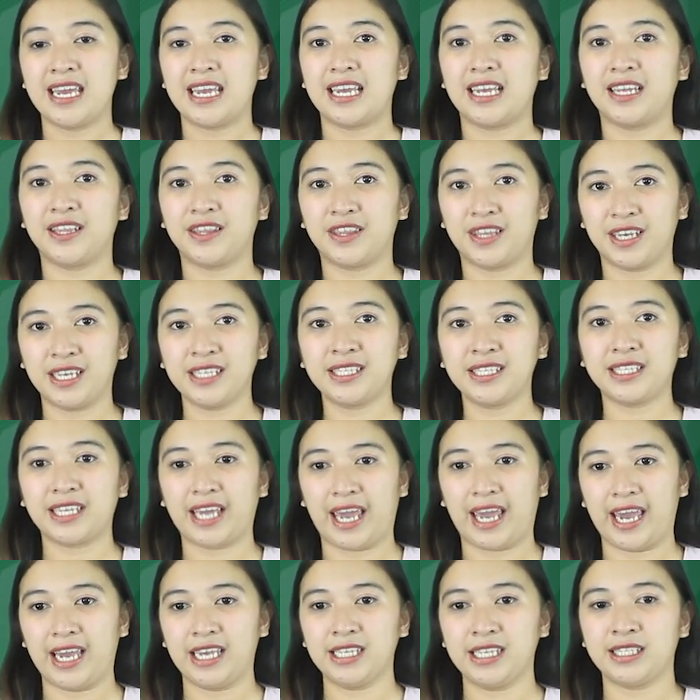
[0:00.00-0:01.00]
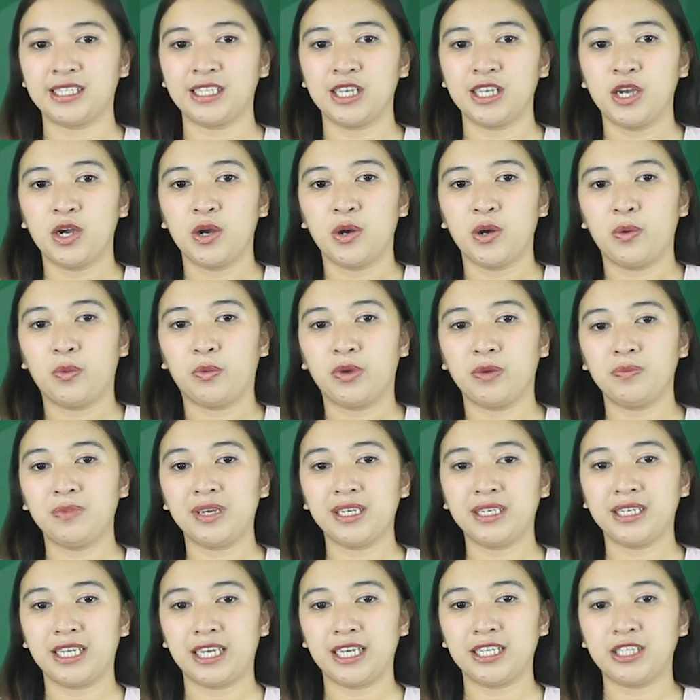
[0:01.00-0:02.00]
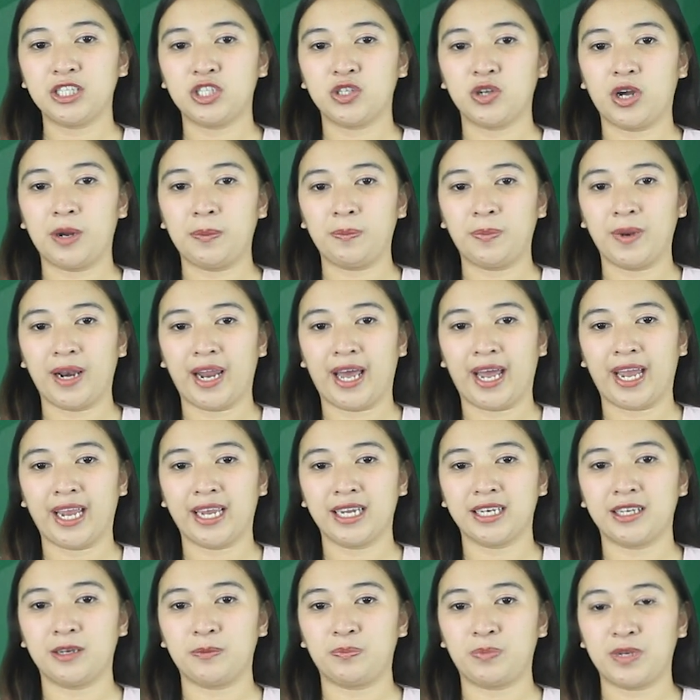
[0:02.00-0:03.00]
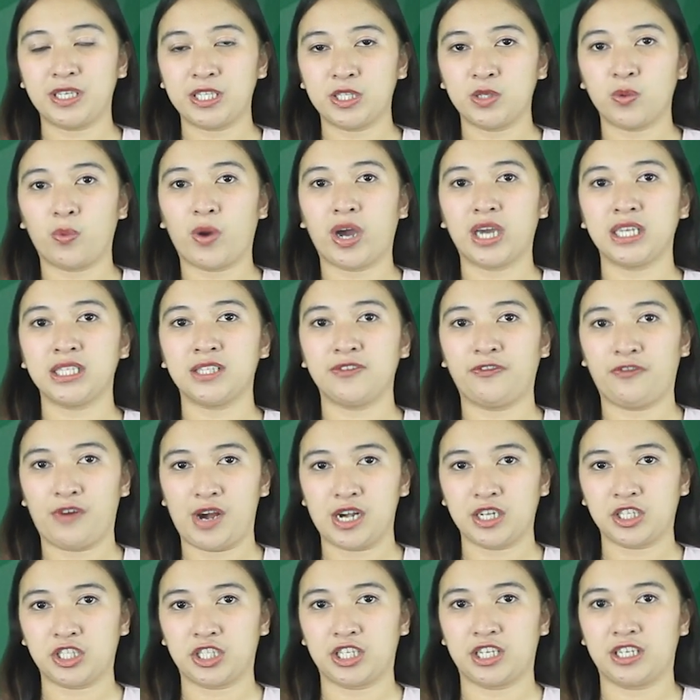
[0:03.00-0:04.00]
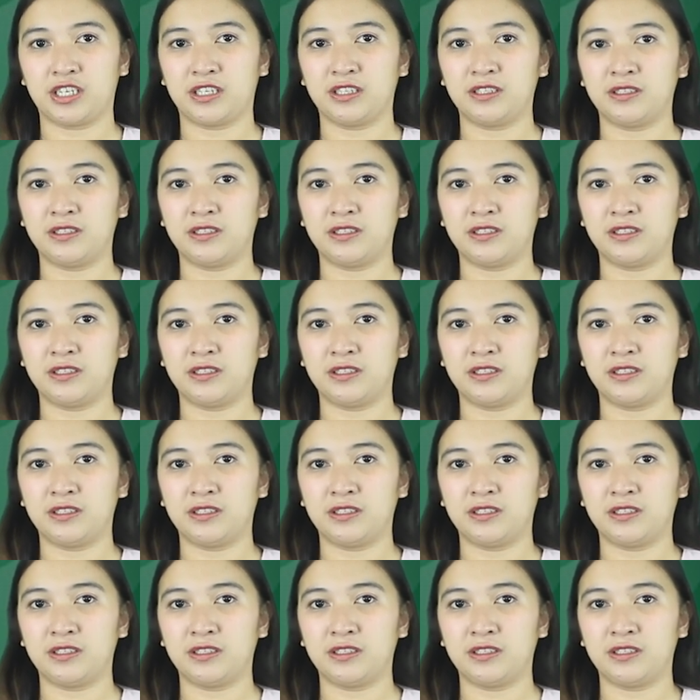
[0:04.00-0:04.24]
In this case, we may need to apply the piecewise function.